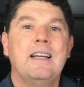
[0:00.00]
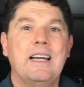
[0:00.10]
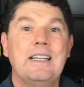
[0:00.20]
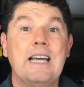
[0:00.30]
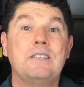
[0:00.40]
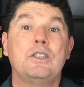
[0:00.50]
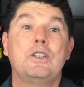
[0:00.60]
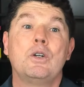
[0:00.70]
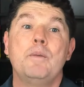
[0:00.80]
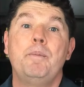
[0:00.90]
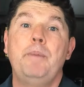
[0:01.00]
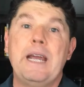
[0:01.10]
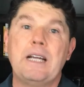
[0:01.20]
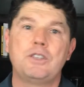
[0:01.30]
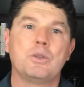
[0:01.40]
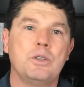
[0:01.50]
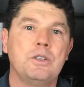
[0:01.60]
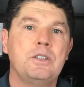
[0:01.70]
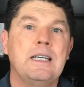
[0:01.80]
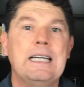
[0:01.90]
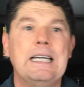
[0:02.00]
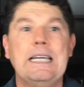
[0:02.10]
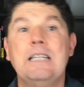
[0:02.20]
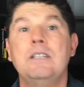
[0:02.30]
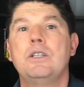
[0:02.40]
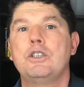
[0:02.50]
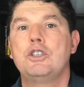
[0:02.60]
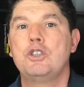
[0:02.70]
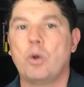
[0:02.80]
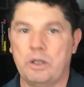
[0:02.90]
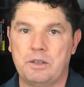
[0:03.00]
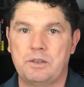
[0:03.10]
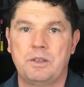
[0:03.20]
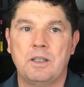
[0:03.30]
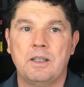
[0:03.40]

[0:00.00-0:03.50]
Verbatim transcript: and that is to turn pictures into shorts.